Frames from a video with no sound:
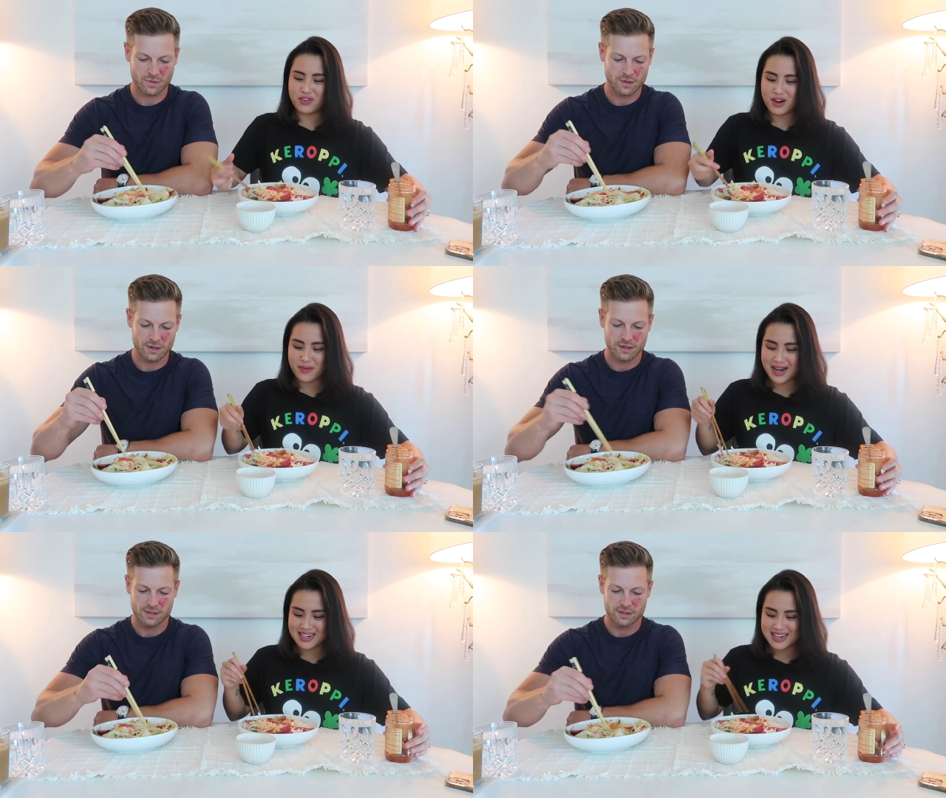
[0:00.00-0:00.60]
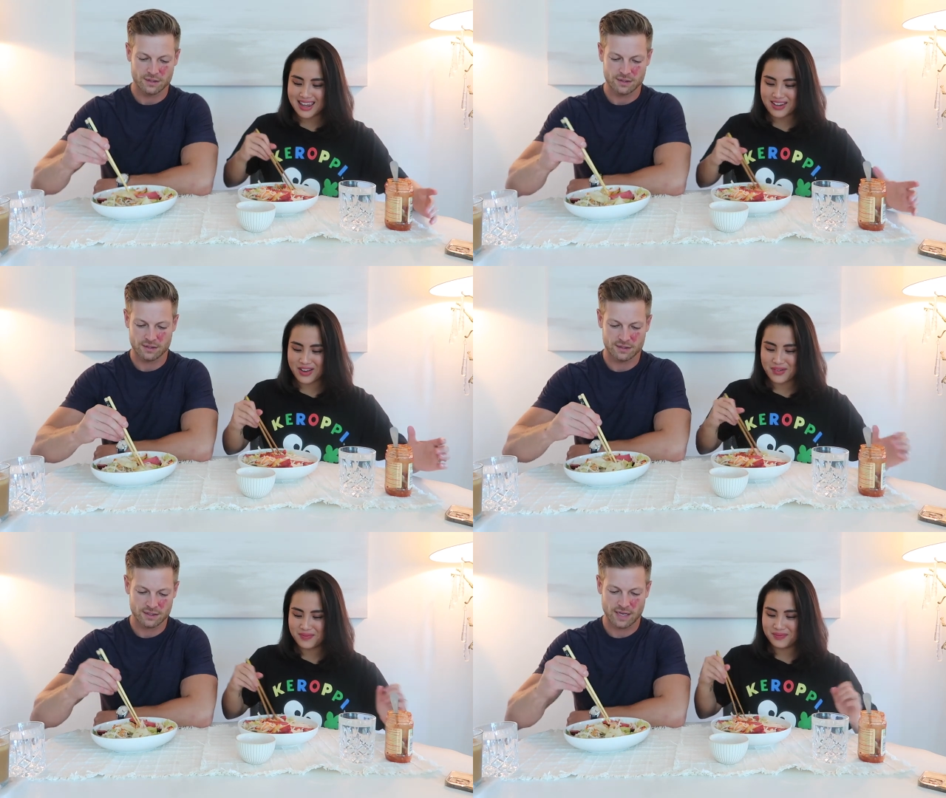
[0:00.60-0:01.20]
Speaker 1: for a rainy day, you
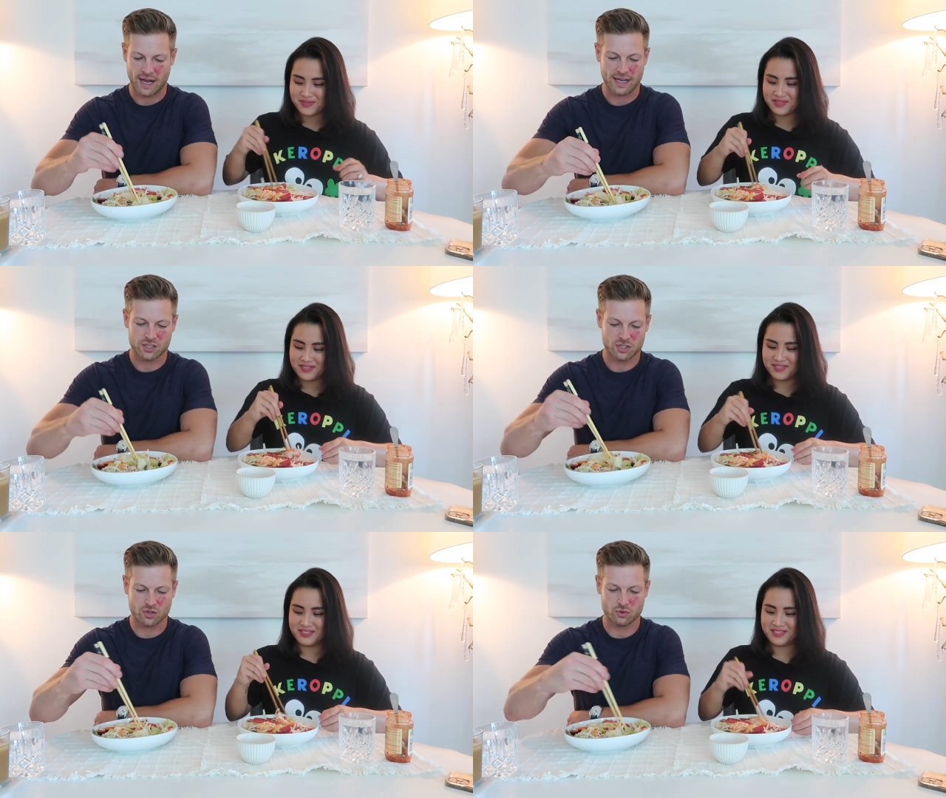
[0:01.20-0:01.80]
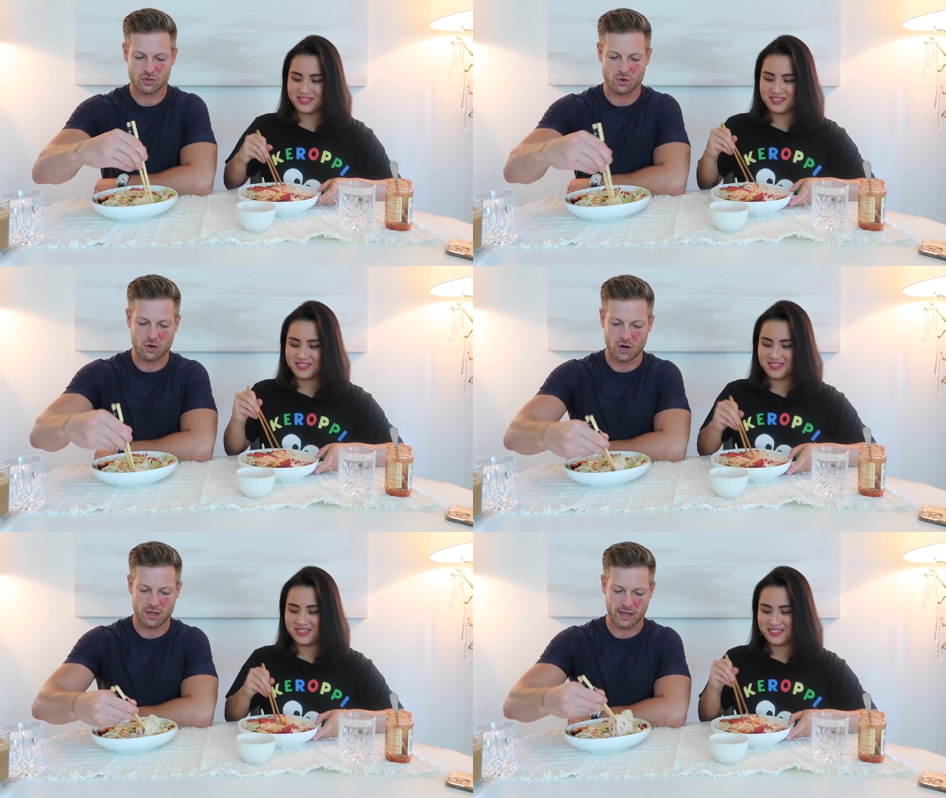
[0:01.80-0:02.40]
know?
Speaker 2: Yeah, it's just so, so,
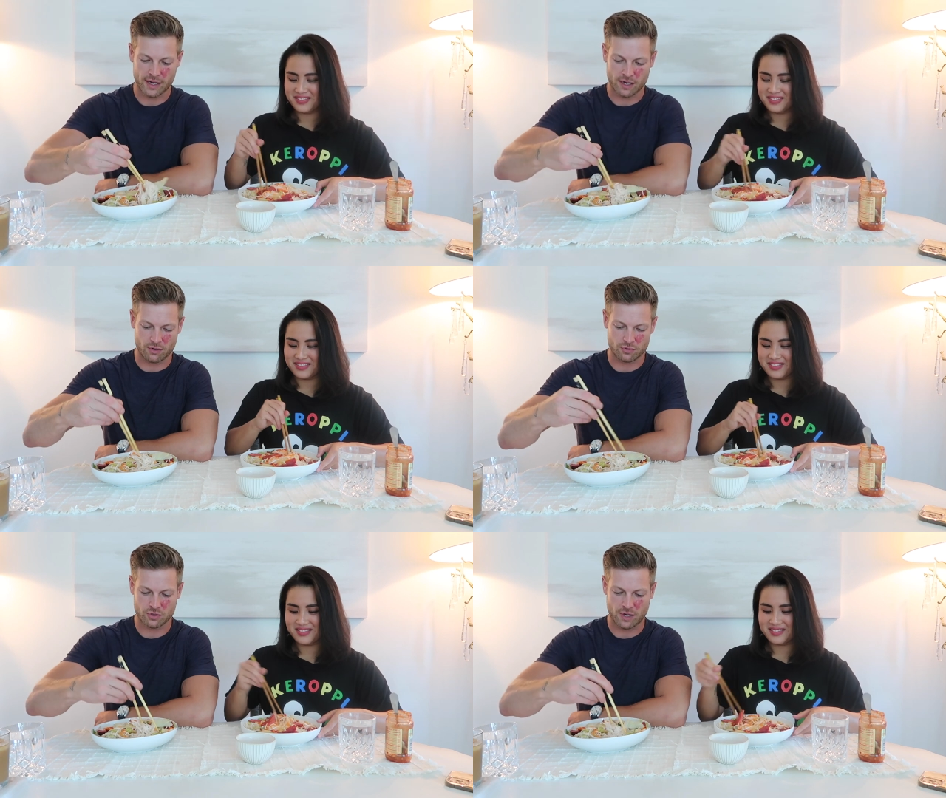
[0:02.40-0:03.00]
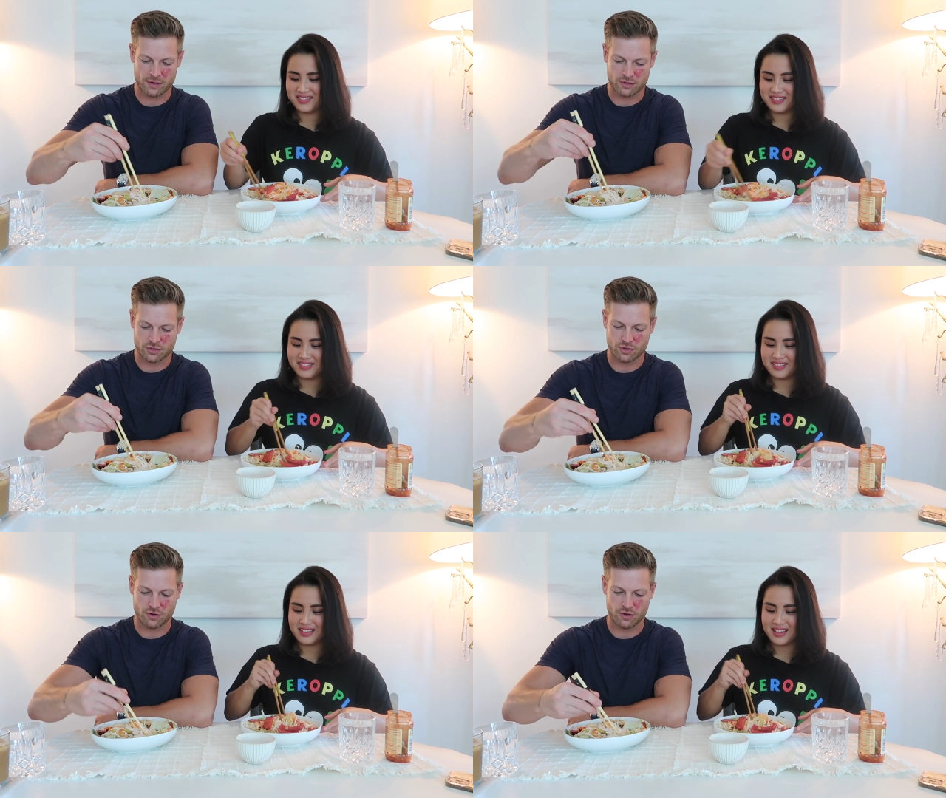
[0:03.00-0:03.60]
like, you know, it's uh,
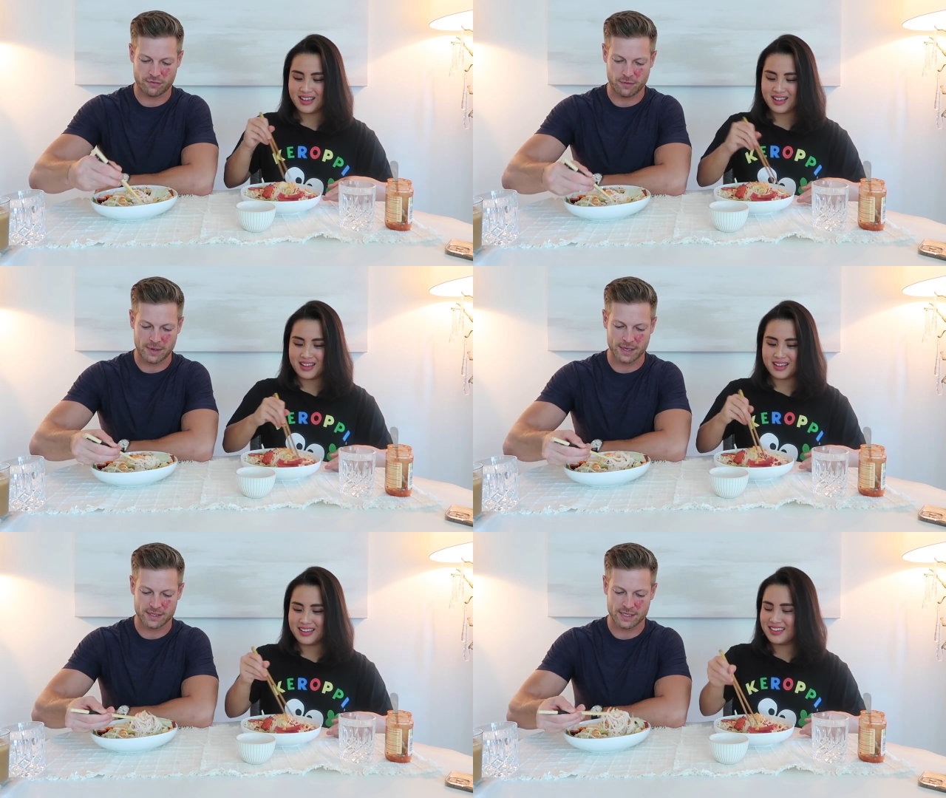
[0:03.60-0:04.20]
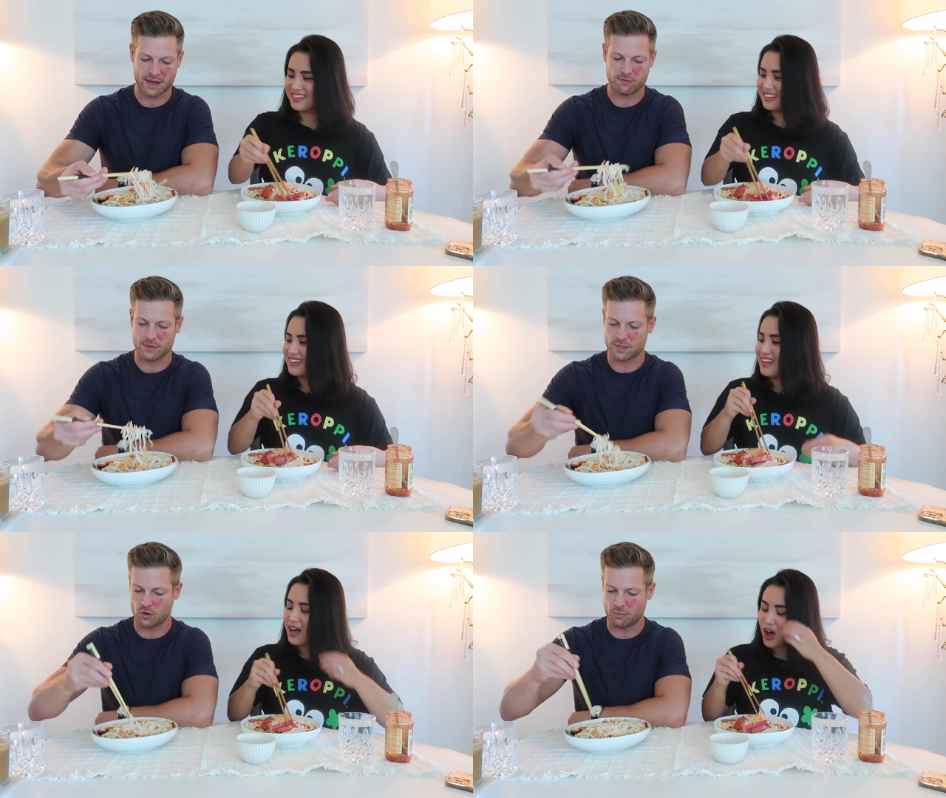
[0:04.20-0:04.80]
such a, familiar sight
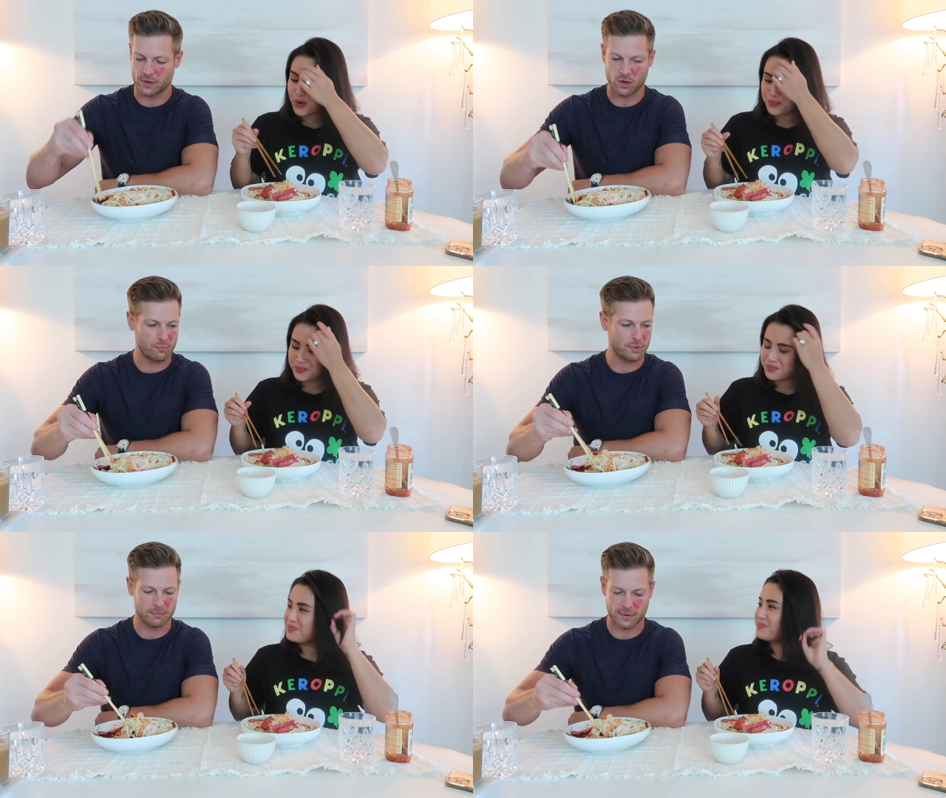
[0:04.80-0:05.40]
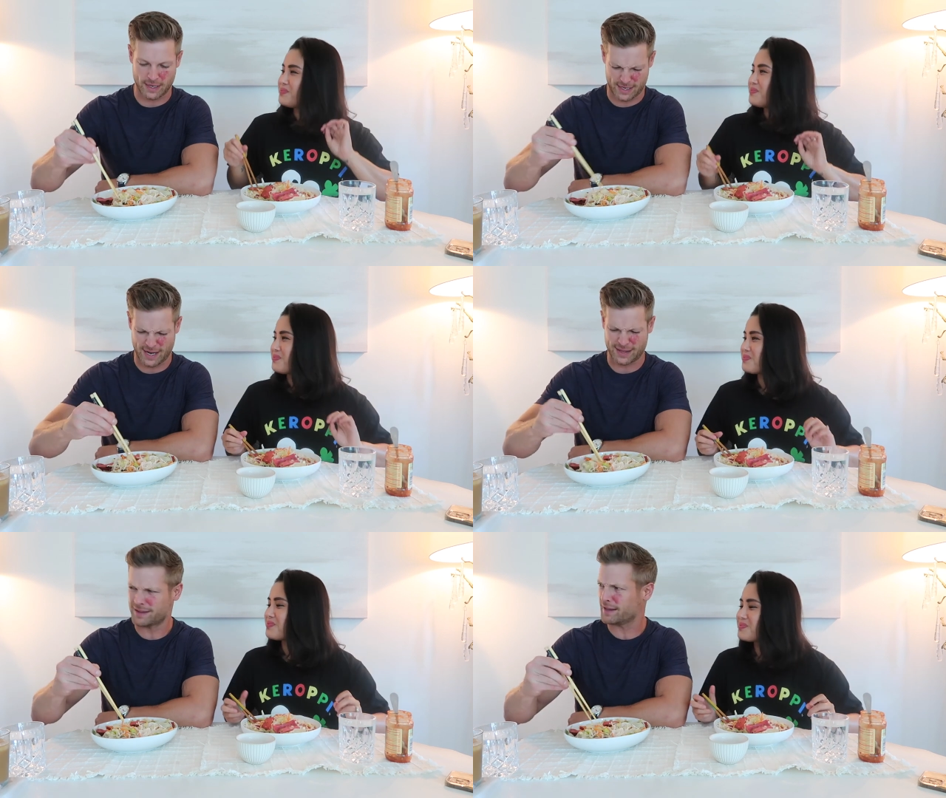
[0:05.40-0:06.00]
for me to open oh. it up and be like,
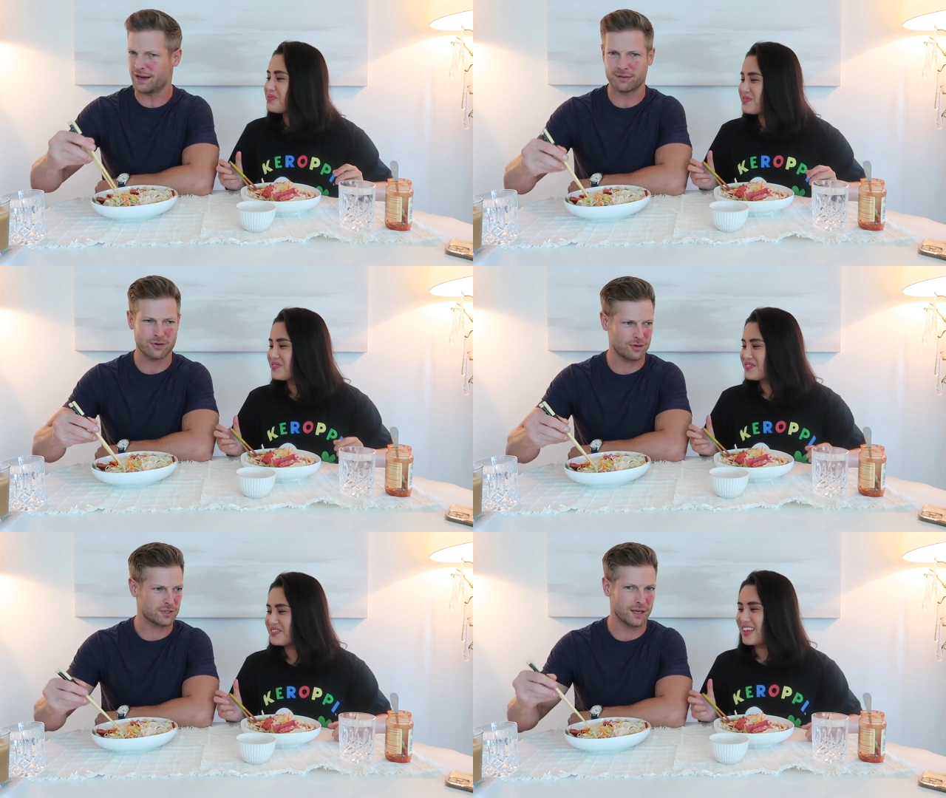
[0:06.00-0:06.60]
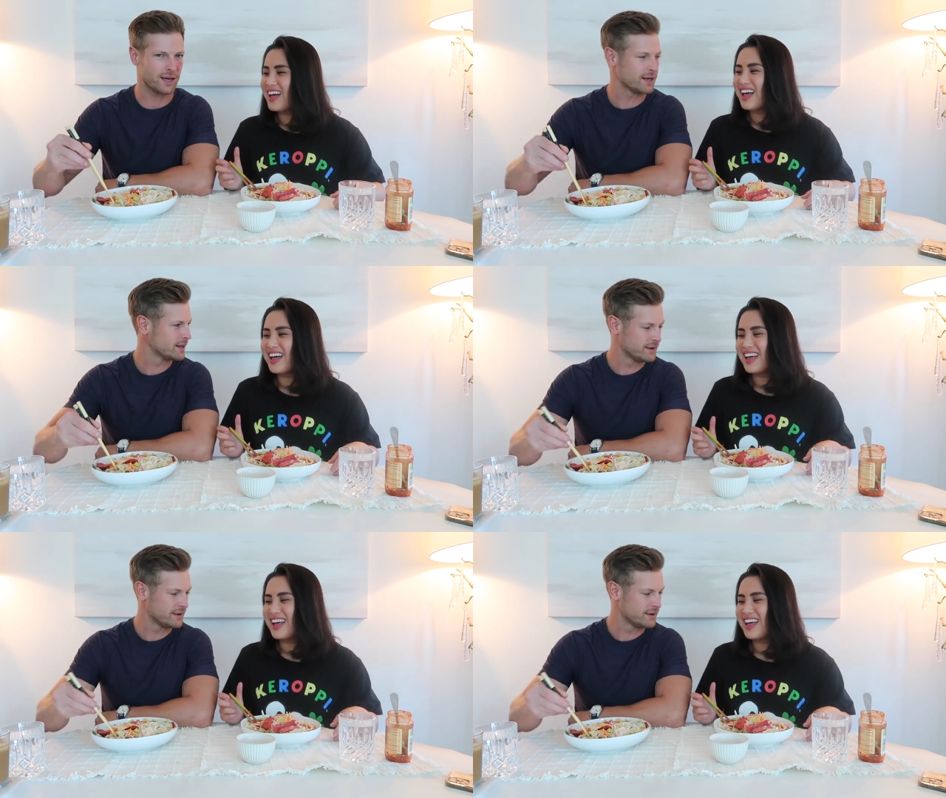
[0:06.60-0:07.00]
yeah, there they are, of course they are.